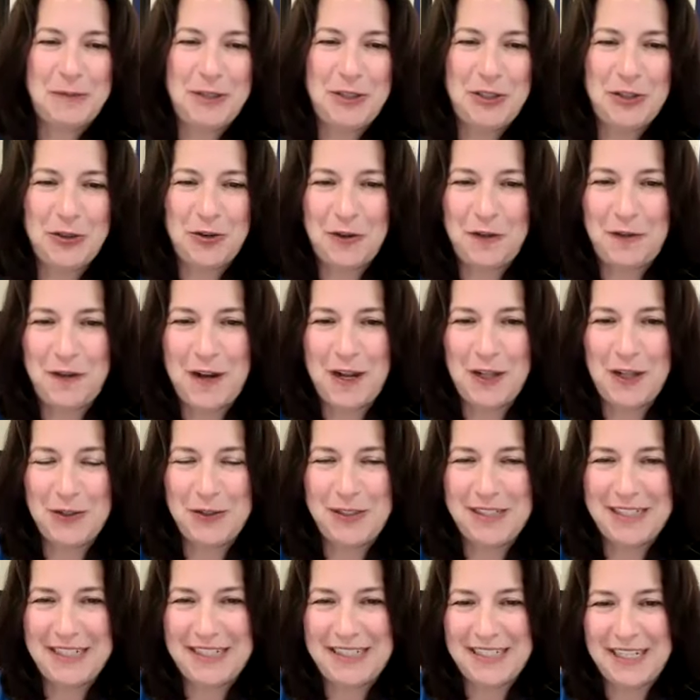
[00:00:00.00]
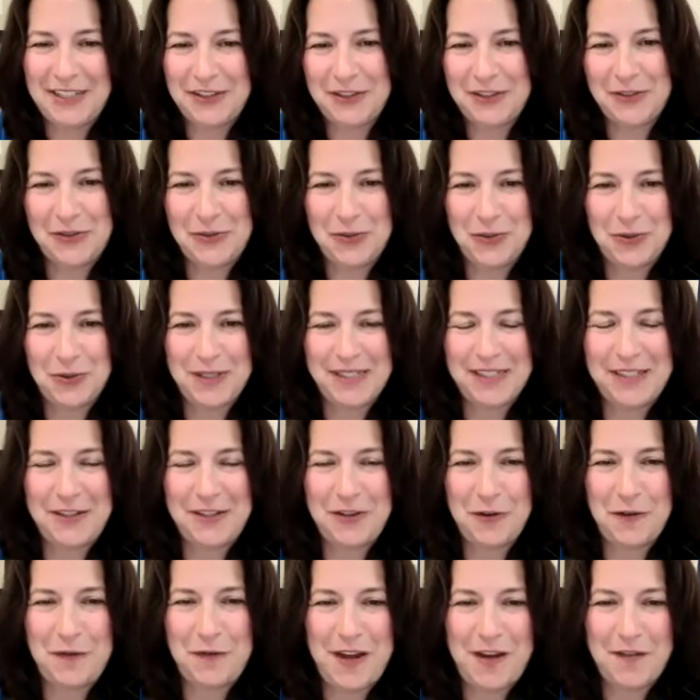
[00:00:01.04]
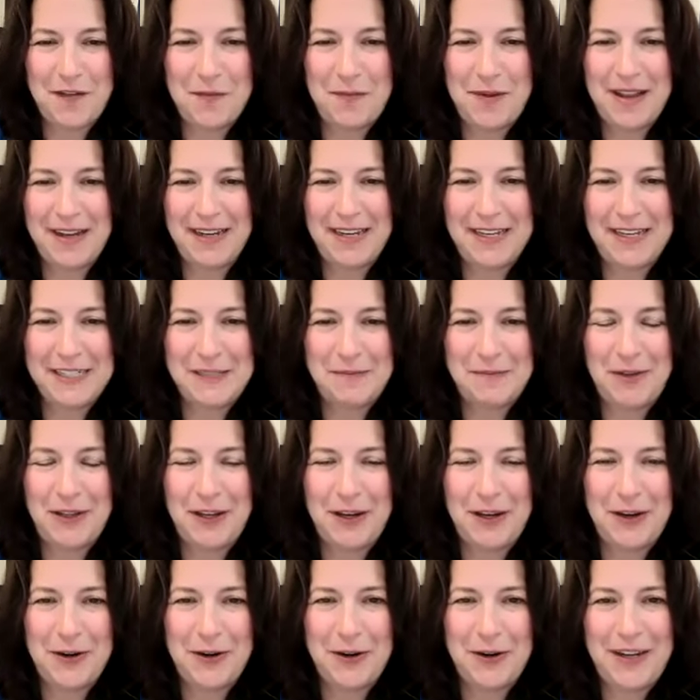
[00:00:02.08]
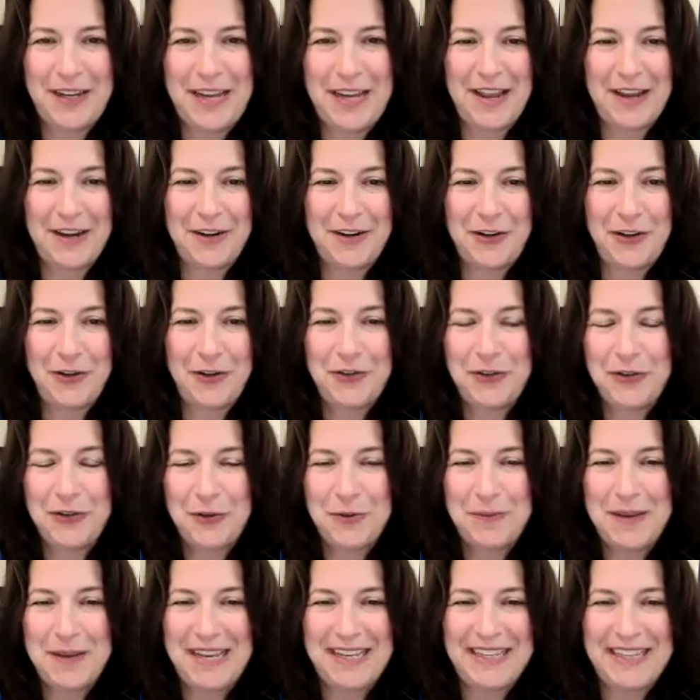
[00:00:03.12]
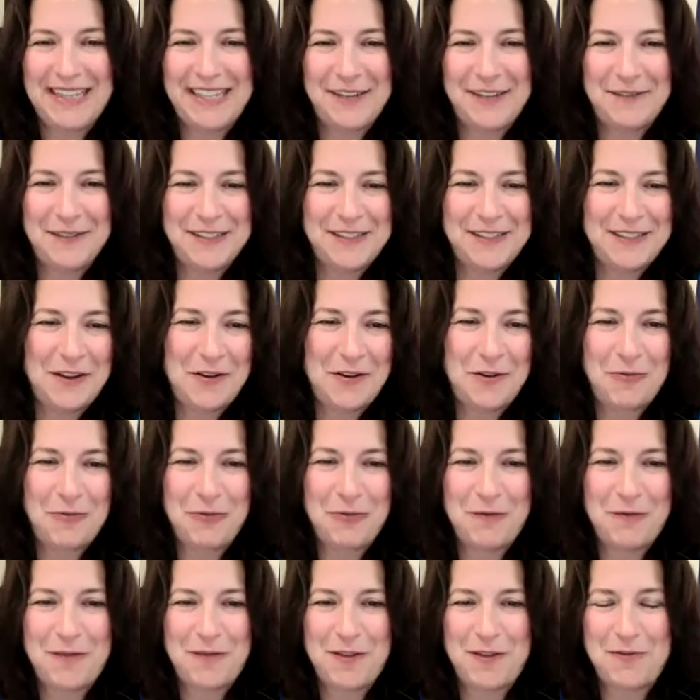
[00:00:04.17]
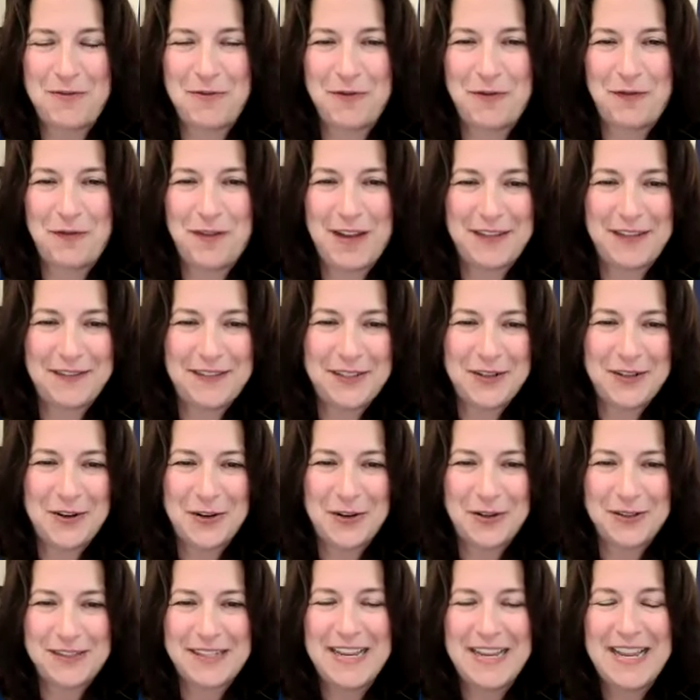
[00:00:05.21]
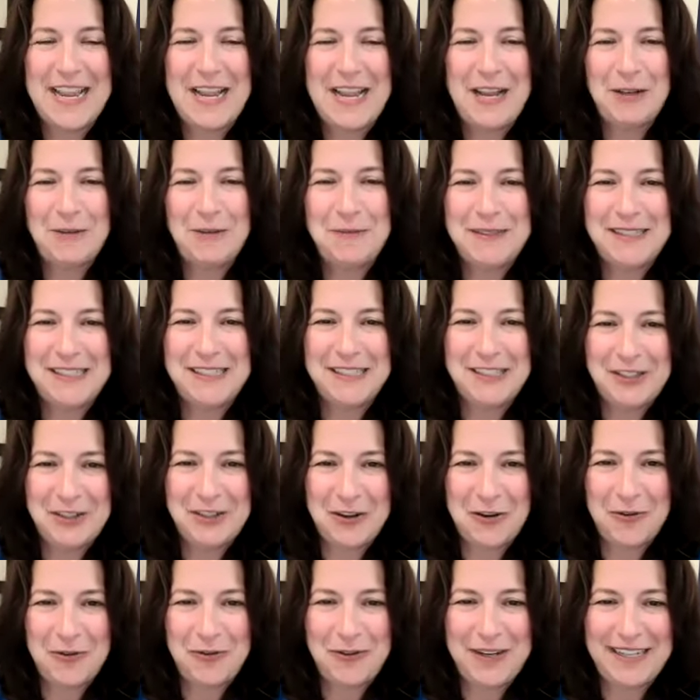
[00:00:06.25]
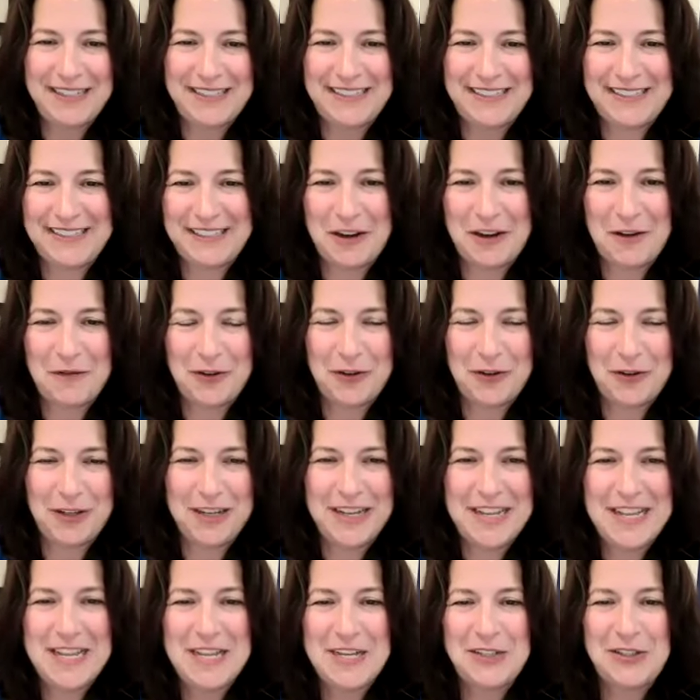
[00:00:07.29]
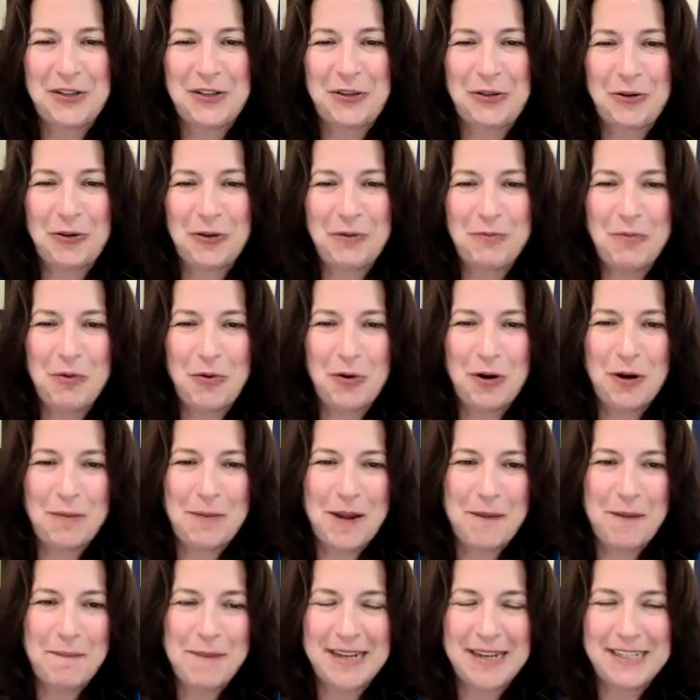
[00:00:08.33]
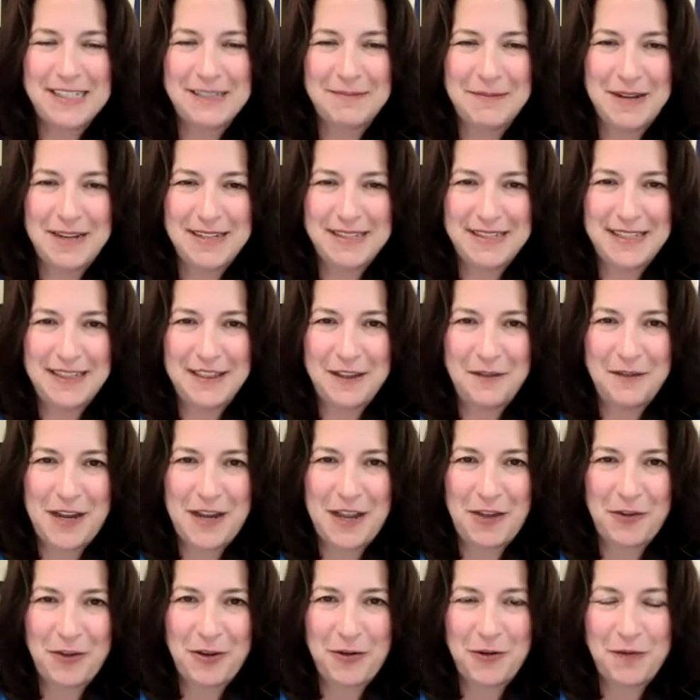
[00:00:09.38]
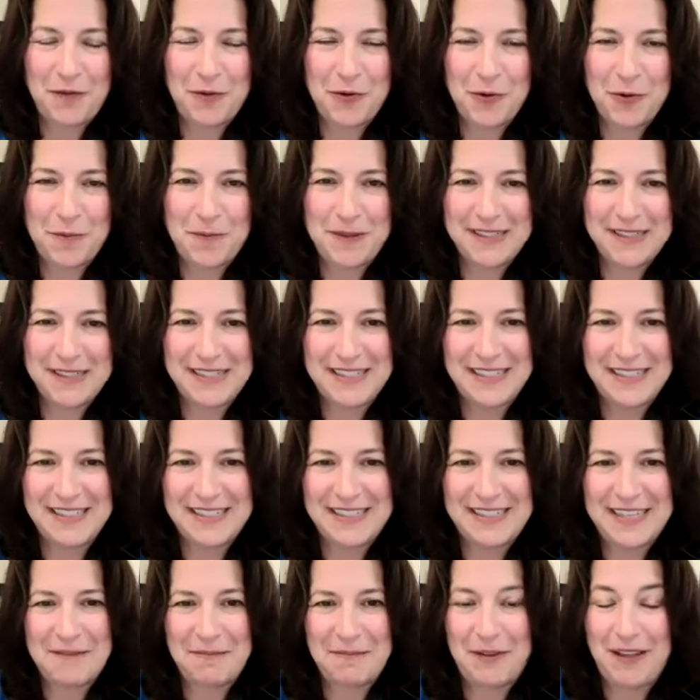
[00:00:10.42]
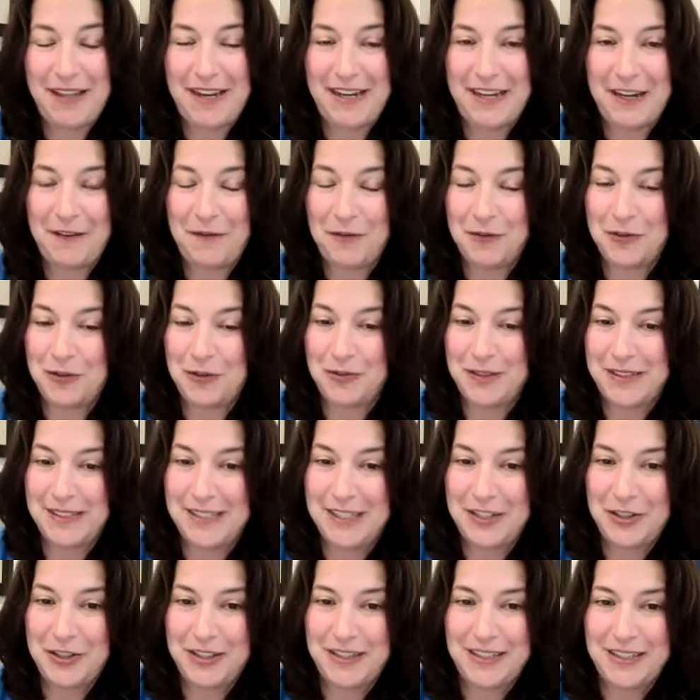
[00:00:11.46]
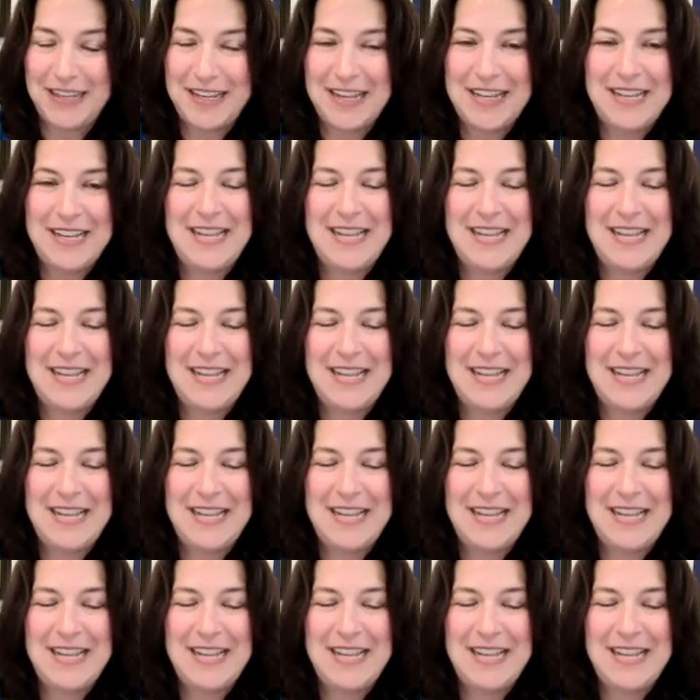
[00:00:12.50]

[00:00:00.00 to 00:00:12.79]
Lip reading: be sure to follow Succession Stories in your favorite podcast player on YouTube and leave us a review. 5 stars helps the show get discovered. To learn more about maximizing the value of your business and planning for transition,